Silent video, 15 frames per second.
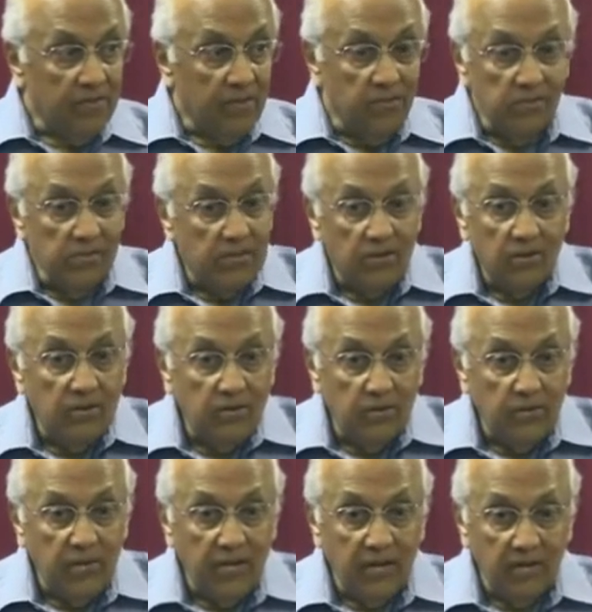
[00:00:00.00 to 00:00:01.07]
You say,
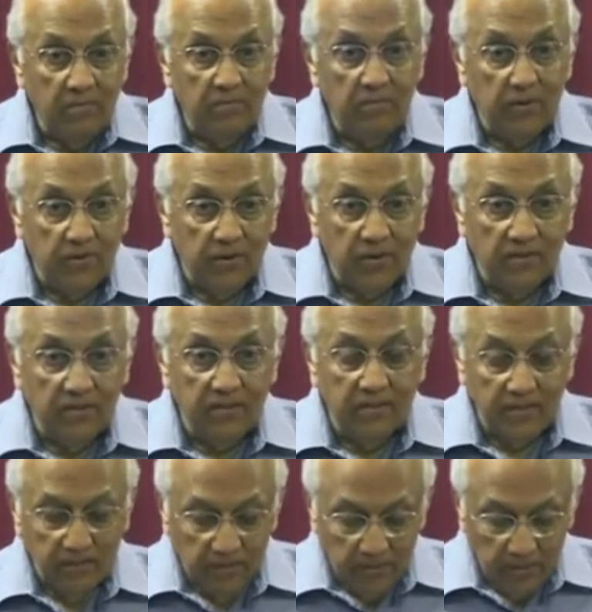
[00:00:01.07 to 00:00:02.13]
no, we can't be more wrong than
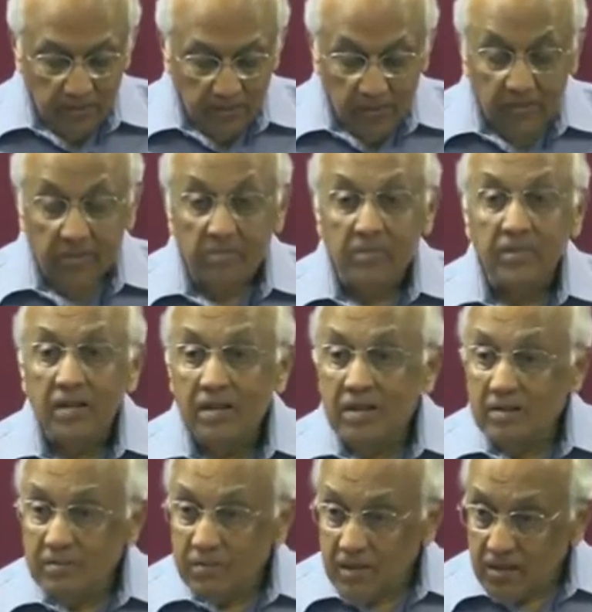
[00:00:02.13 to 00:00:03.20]
the Hindus and Muslims.
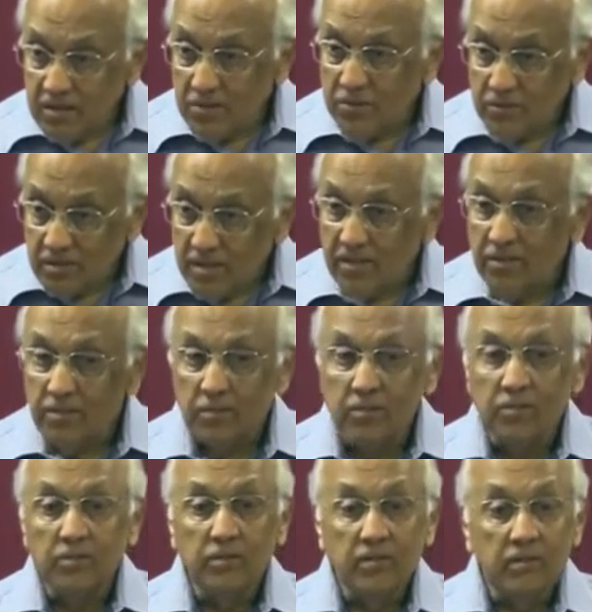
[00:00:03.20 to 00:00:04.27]
Because you think
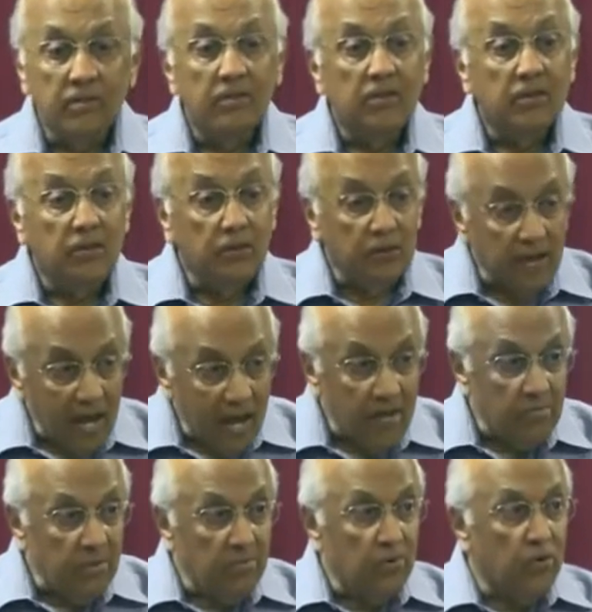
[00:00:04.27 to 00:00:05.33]
so, you
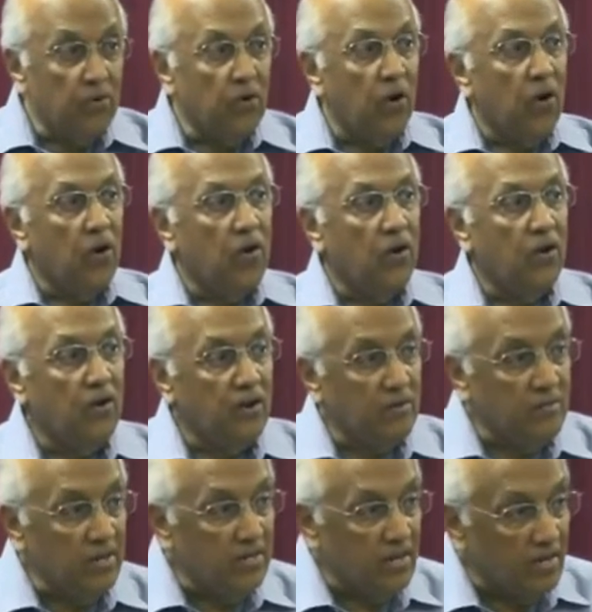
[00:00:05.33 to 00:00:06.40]
can be more wrong.
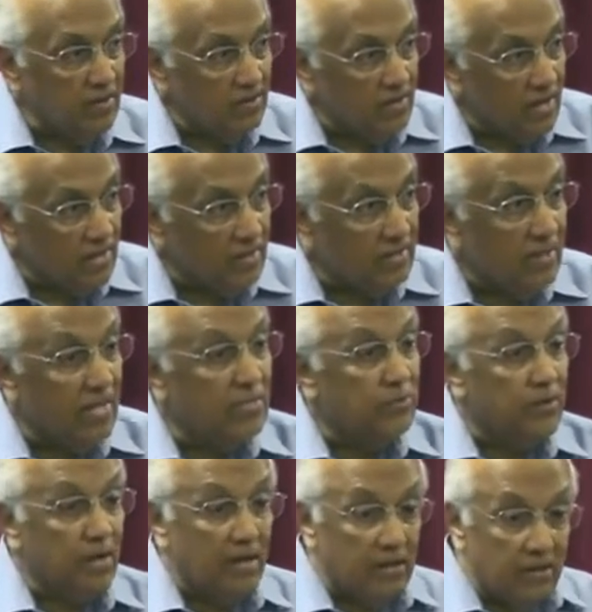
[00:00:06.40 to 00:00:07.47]
Let me tell you that.
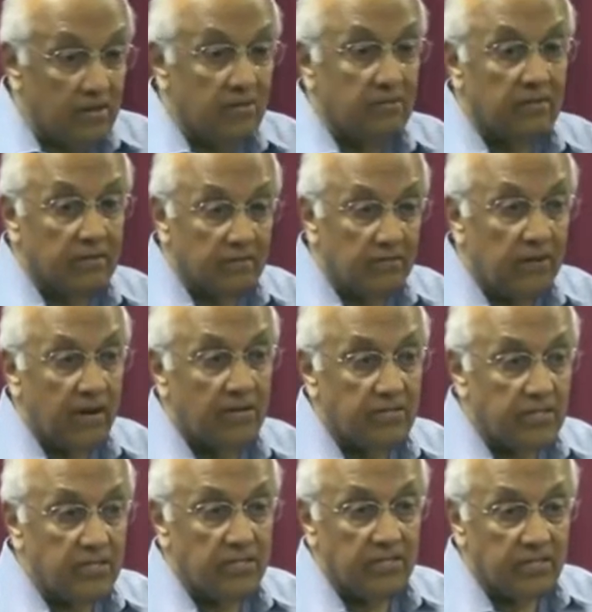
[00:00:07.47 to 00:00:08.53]
That's what I learned from the
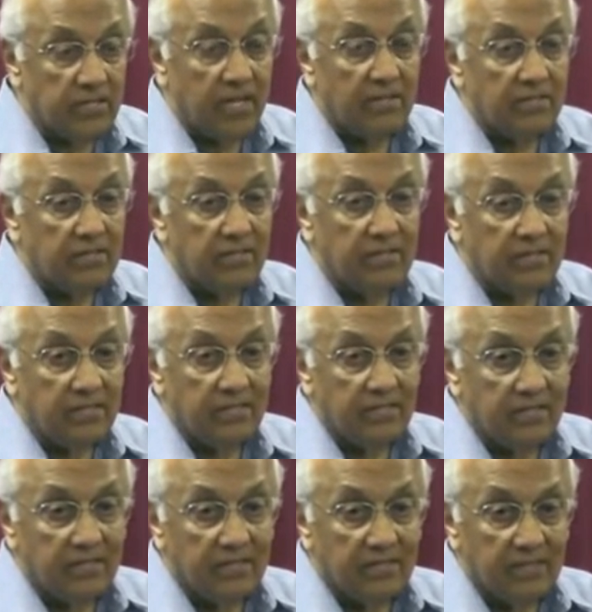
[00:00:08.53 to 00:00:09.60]
Pharisees and
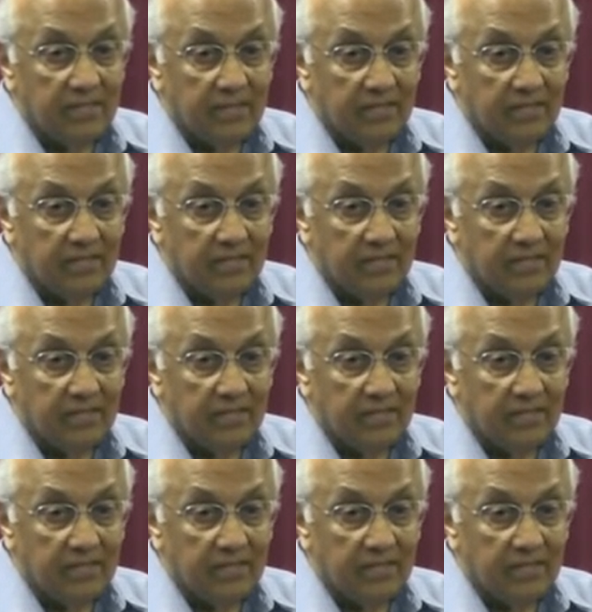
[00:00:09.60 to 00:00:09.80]
Sadducees.